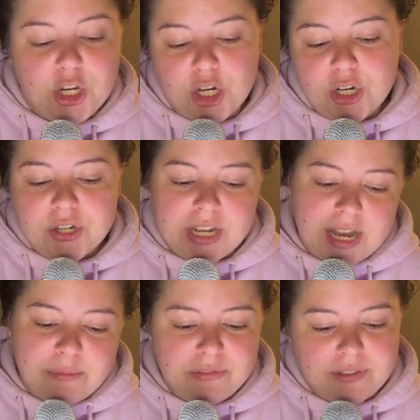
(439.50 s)
Girl,
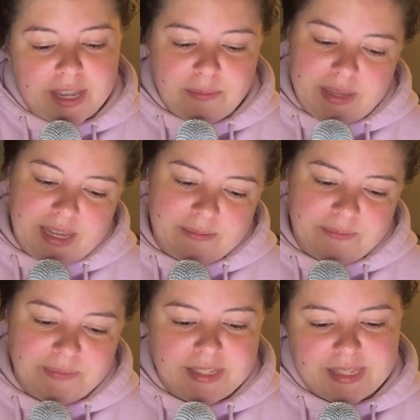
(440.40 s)
come fight me,
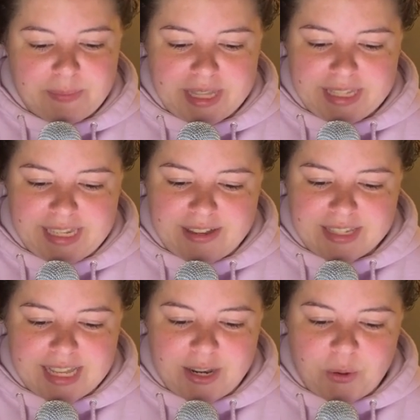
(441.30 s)
Samantha
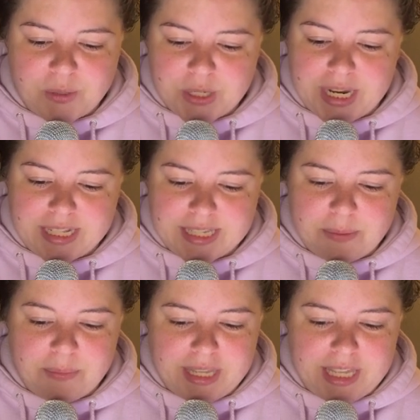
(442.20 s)
yells and holds her hands
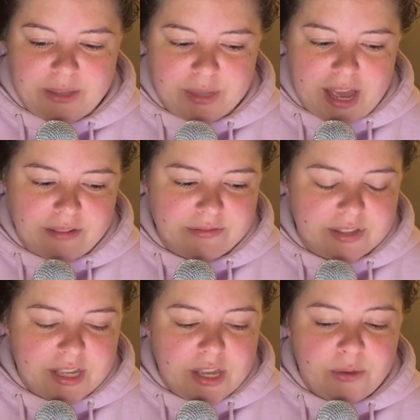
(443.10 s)
up, making you laugh.
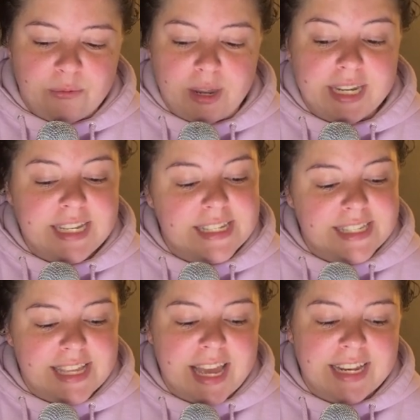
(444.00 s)
Ready,
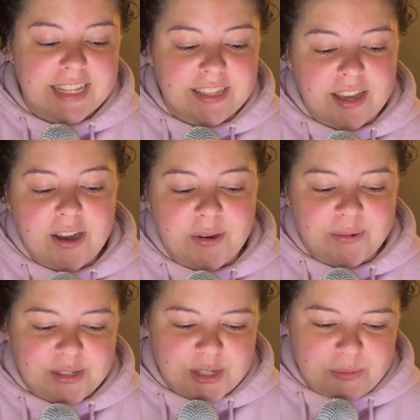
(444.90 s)
set,
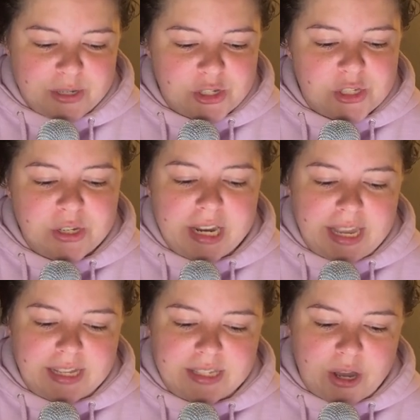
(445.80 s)
go. She pushes her
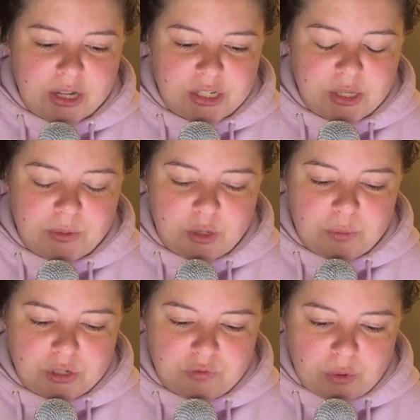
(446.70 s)
hands onto you and you
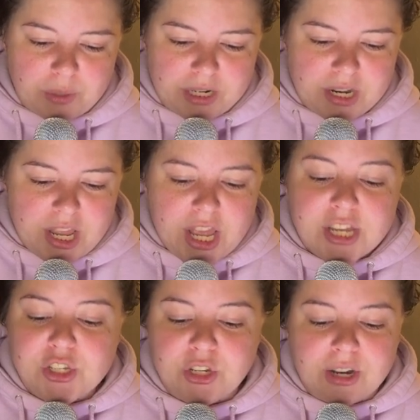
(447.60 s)
push forward.
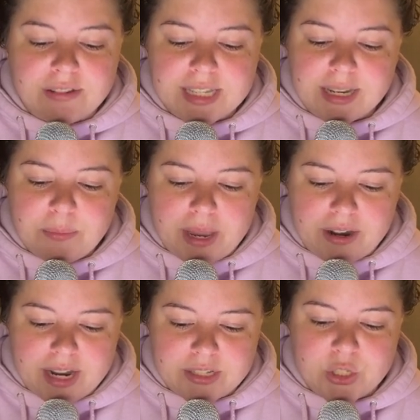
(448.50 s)
She growls like a
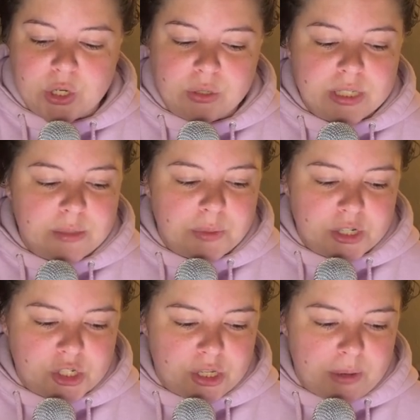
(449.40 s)
bear and struggles to
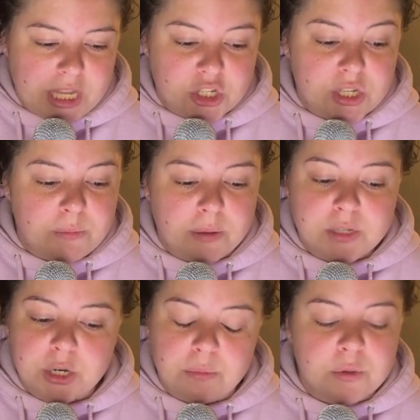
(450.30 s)
push you, and she
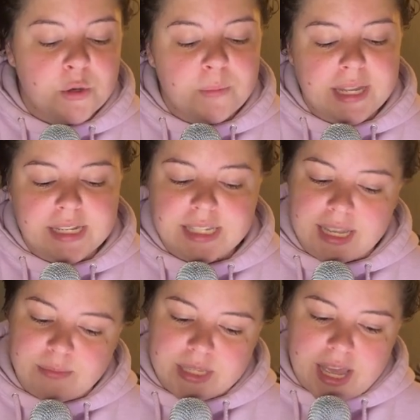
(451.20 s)
bumped her boob into
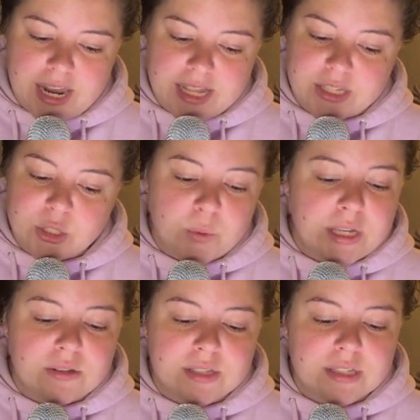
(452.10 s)
Sam's head and
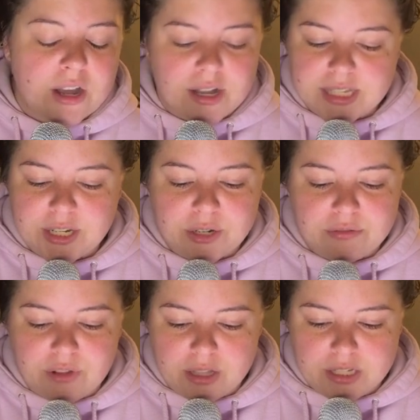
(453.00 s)
squeals, causing her
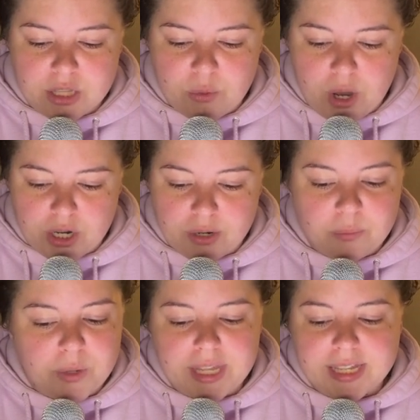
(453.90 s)
to fall into the water,
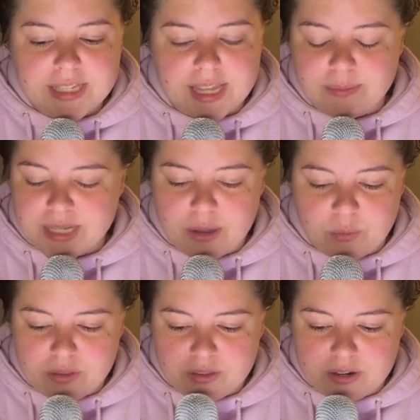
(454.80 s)
bringing Sam
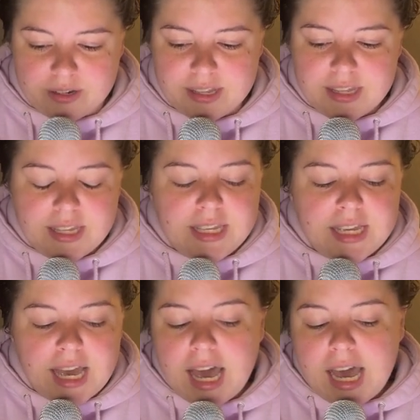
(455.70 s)
down with her.
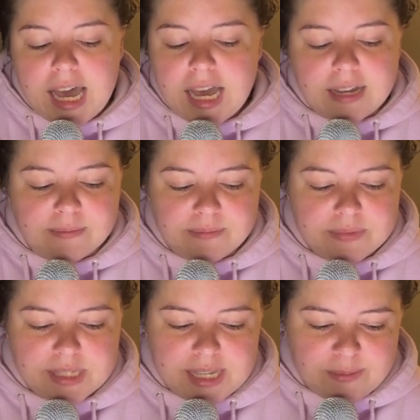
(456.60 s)
Ah,
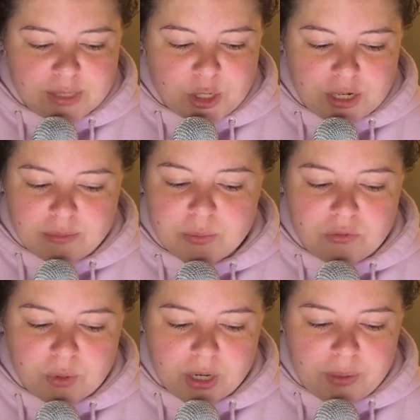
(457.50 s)
Sam screams
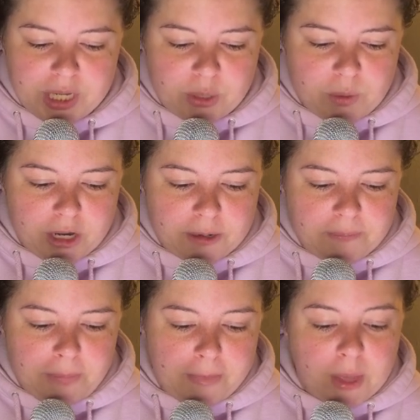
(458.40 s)
before going
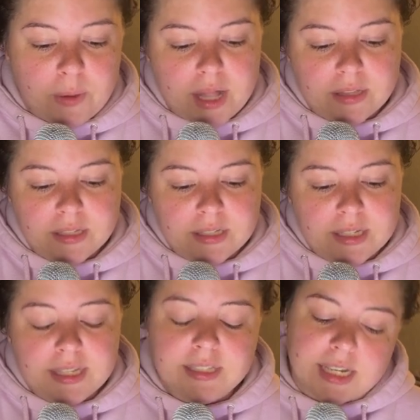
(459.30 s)
underwater. Well,
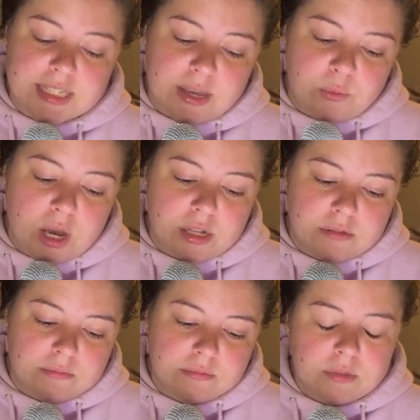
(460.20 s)
guess I won.